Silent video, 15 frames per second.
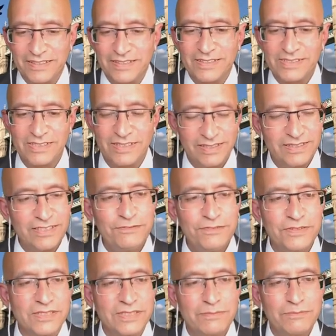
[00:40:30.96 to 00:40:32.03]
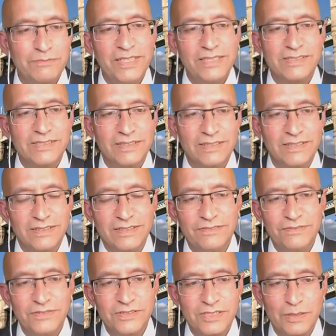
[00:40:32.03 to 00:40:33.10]
difference. It makes a
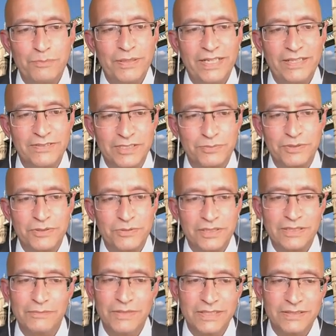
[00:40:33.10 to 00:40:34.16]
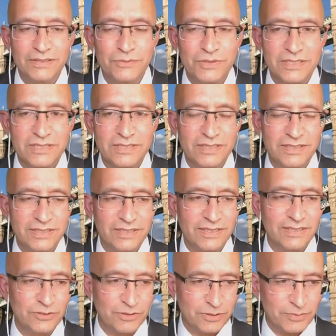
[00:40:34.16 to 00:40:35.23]
difference apparent between the manner in which the Indian Hindu
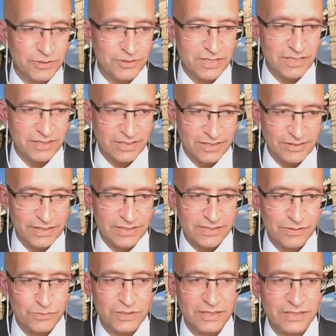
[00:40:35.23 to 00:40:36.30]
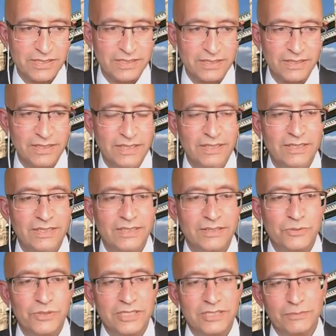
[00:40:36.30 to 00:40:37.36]
community integrates and works here, and in
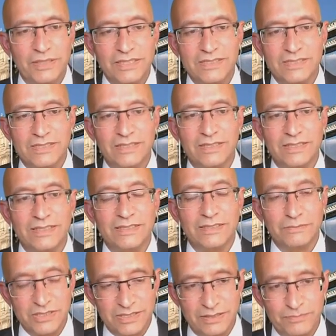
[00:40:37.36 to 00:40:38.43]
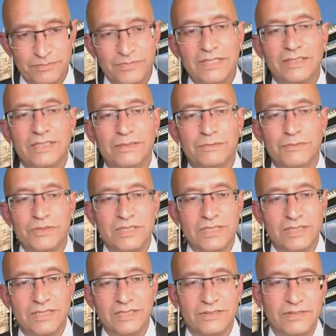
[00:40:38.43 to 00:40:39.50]
which the Pakistani and the Muslim community
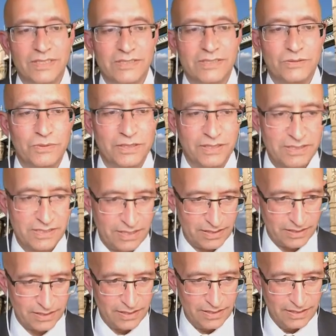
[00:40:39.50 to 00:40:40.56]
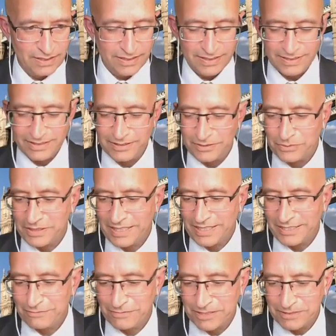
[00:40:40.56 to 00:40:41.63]
integrates and works here. You know, we
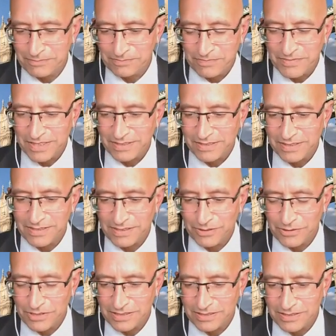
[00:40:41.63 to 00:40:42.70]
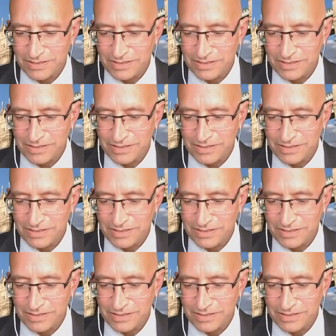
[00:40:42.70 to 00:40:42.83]
have these notions.